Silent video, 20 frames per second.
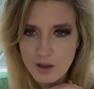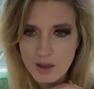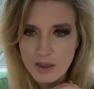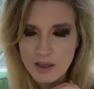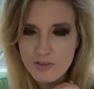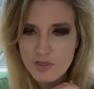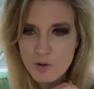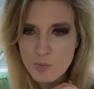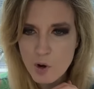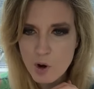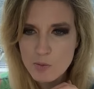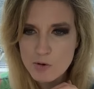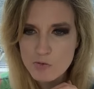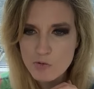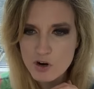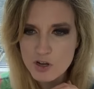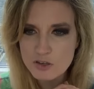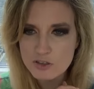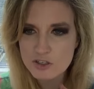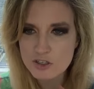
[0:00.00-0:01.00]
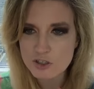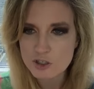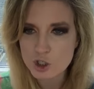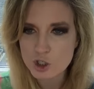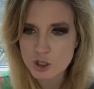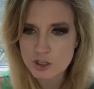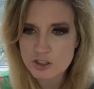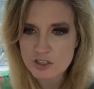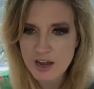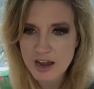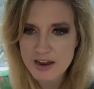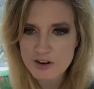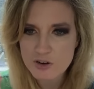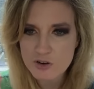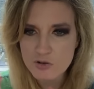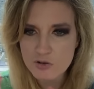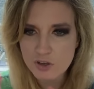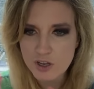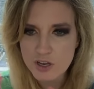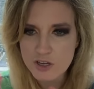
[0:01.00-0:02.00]
In the moment, Real says, just signed a
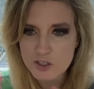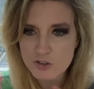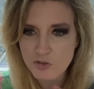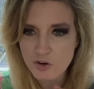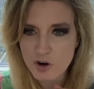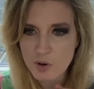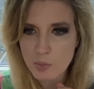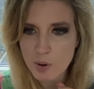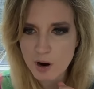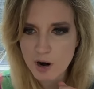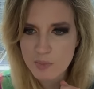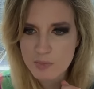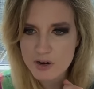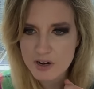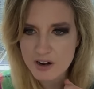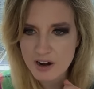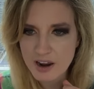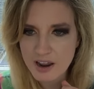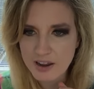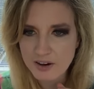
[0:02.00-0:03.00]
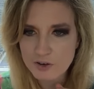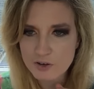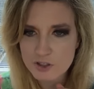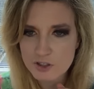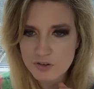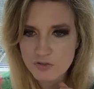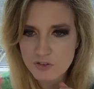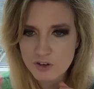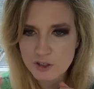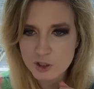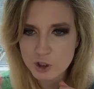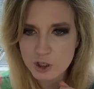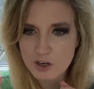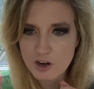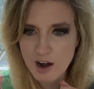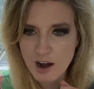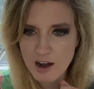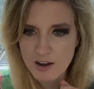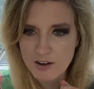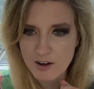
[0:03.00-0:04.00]
new lease for an apartment in Andersonville,
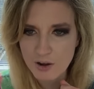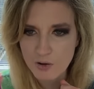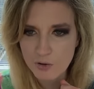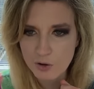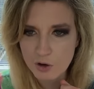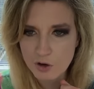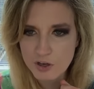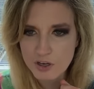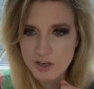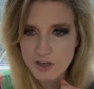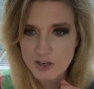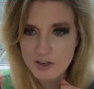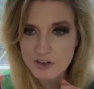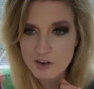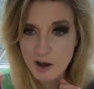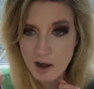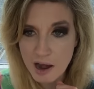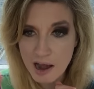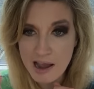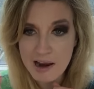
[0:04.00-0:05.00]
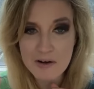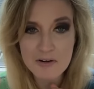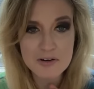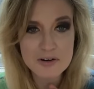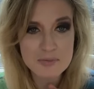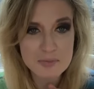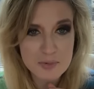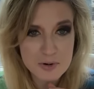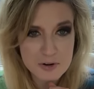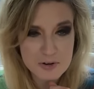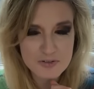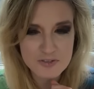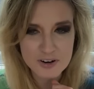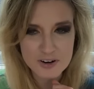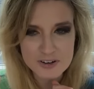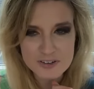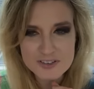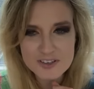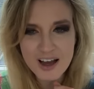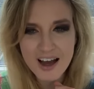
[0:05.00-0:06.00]
Chicago, looking into hiring
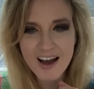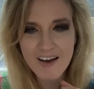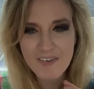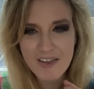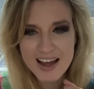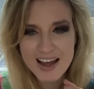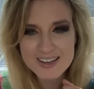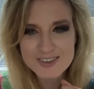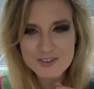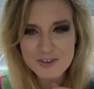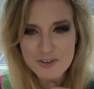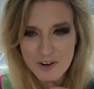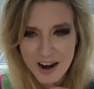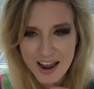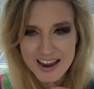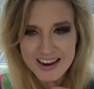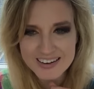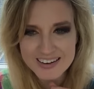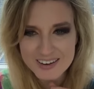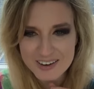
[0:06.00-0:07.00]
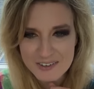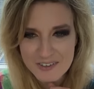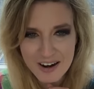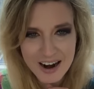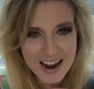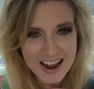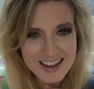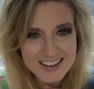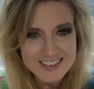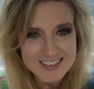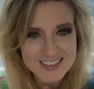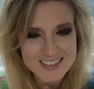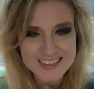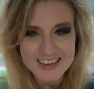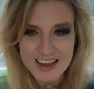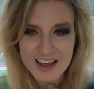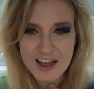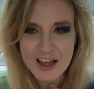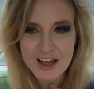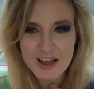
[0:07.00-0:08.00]
movers. Oh, that's great.
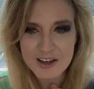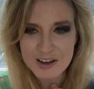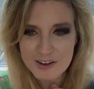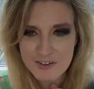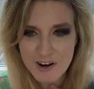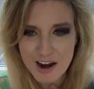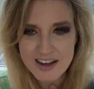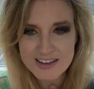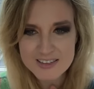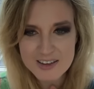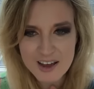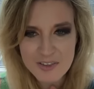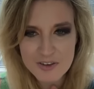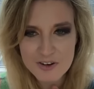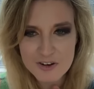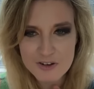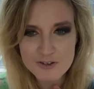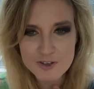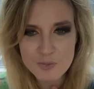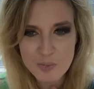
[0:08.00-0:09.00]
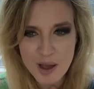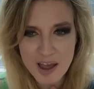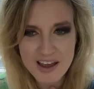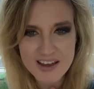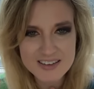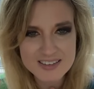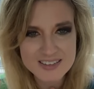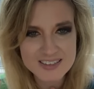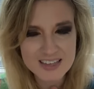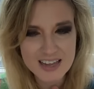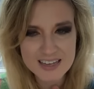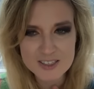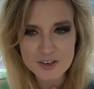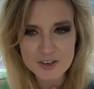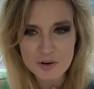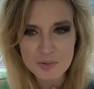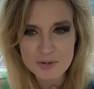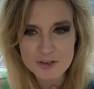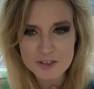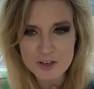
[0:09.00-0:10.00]
Congrats. Congrats on the new space. That's
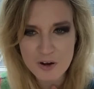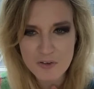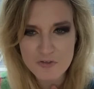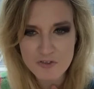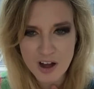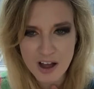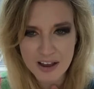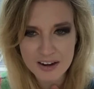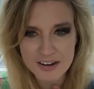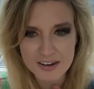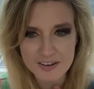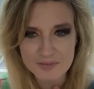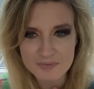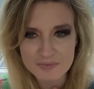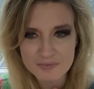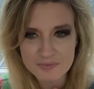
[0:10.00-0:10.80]
going to be so fun.